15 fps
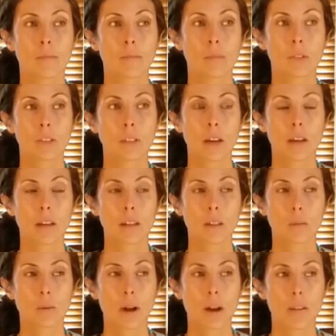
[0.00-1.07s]
Just letting the
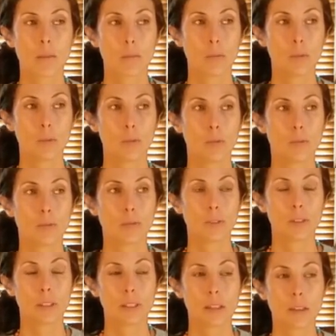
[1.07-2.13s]
breath move
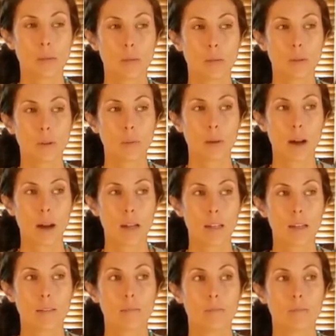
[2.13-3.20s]
freely through your body